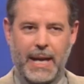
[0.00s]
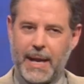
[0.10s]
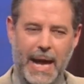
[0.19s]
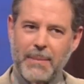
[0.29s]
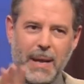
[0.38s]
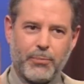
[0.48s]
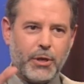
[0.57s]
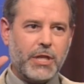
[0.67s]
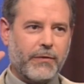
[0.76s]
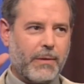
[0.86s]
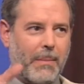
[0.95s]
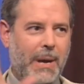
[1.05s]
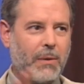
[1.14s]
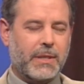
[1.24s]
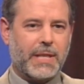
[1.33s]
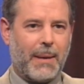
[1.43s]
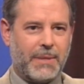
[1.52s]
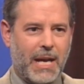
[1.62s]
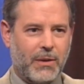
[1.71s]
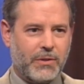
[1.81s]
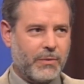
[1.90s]
I, am not preaching from a mountaintop
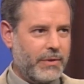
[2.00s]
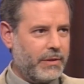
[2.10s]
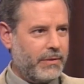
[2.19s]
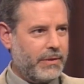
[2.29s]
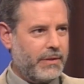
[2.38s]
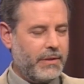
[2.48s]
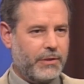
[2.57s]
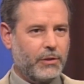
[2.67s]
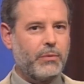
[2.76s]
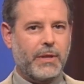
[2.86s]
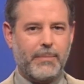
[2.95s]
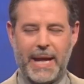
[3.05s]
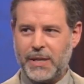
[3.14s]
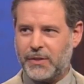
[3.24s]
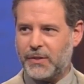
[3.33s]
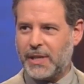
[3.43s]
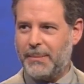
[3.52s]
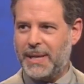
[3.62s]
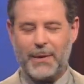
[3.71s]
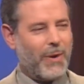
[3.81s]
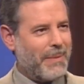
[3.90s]
down to the, the deluded masses. I
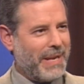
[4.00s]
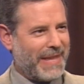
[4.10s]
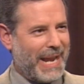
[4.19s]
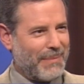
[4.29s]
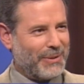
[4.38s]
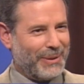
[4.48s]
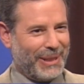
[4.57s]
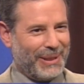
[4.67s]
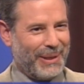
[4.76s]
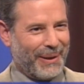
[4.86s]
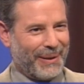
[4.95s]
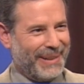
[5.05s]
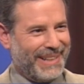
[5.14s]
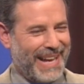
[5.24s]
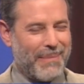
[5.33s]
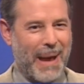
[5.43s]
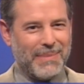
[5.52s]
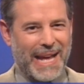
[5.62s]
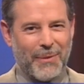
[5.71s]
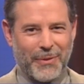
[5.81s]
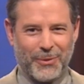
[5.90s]
mean, I want to make that absolutely clear. I'm, I'm
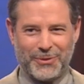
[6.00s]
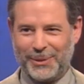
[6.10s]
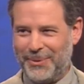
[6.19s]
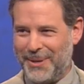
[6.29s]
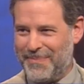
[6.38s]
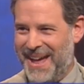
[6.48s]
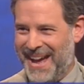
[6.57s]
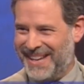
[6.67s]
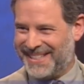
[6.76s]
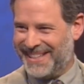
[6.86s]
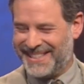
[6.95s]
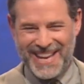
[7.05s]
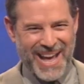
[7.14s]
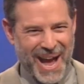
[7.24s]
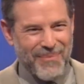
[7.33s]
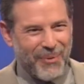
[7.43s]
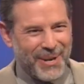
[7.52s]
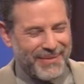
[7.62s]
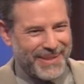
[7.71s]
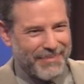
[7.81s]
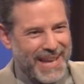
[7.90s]
down with those deluded masses. I'm one
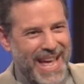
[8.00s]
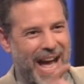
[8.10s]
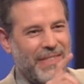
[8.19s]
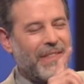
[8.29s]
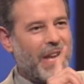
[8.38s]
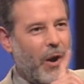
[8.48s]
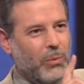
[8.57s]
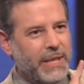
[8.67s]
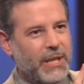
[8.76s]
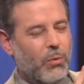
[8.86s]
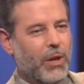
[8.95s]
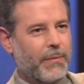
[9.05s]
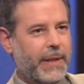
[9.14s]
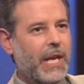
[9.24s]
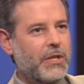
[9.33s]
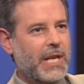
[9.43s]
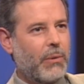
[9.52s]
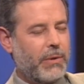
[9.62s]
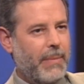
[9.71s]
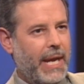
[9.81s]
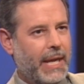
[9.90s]
of them. I think the only qualification I
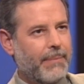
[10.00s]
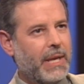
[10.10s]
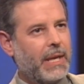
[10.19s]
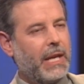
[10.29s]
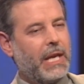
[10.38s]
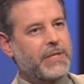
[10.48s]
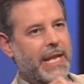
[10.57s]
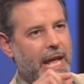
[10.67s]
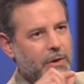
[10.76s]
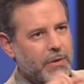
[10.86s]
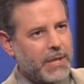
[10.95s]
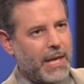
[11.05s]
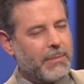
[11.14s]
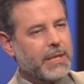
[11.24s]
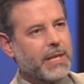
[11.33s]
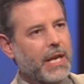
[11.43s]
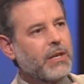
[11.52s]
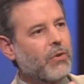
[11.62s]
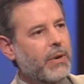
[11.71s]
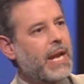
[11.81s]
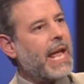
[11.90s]
would make is that entertainment can
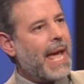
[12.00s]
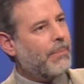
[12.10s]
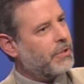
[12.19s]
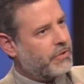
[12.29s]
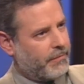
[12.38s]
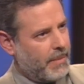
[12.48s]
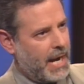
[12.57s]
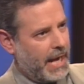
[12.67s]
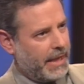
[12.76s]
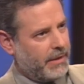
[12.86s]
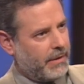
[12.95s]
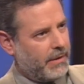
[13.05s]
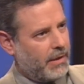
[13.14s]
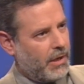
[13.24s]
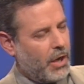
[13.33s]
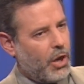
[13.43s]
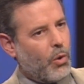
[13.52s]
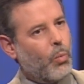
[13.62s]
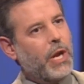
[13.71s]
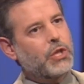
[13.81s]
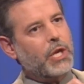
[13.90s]
create habits of mind
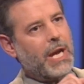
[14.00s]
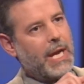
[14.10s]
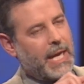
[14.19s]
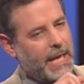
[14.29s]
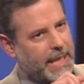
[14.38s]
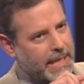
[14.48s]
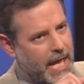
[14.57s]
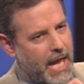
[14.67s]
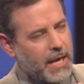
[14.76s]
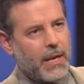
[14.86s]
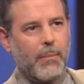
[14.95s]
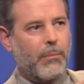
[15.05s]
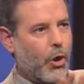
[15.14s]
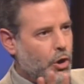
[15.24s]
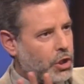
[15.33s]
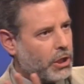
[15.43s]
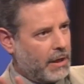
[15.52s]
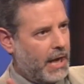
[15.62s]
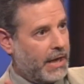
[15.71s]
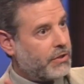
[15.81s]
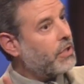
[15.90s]
which can
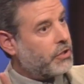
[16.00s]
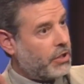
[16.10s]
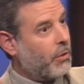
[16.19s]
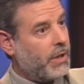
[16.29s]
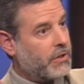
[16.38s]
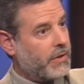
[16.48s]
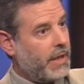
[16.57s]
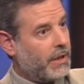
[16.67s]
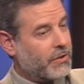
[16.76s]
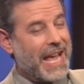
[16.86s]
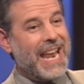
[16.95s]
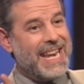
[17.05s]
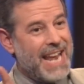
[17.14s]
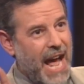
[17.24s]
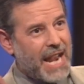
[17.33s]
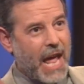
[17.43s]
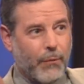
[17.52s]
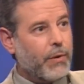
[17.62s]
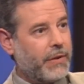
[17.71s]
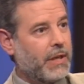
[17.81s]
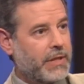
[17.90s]
marginalize serious things. Not
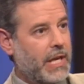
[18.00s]
everything is